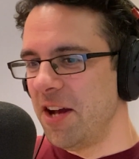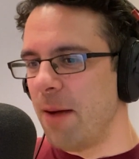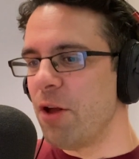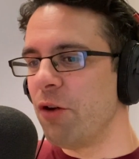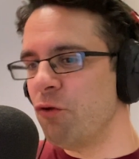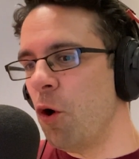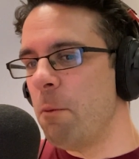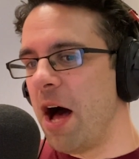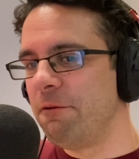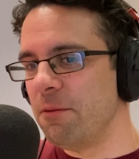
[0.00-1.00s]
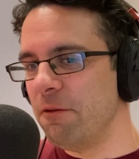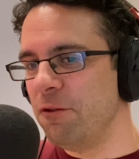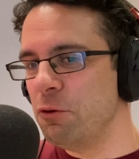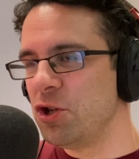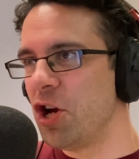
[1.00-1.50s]
I'm not a robot from the
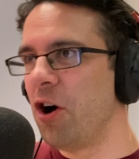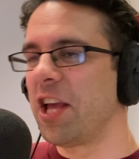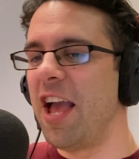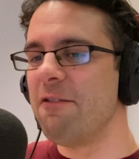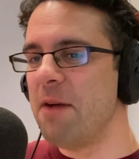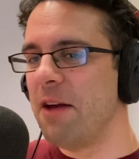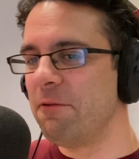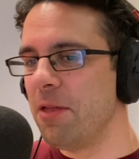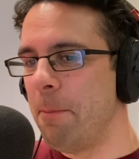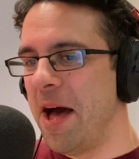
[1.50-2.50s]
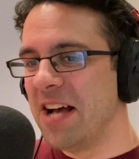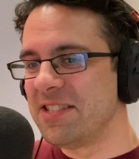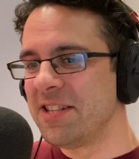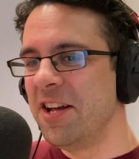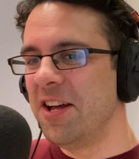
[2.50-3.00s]
future or caveman from the
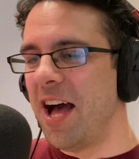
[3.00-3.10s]
past.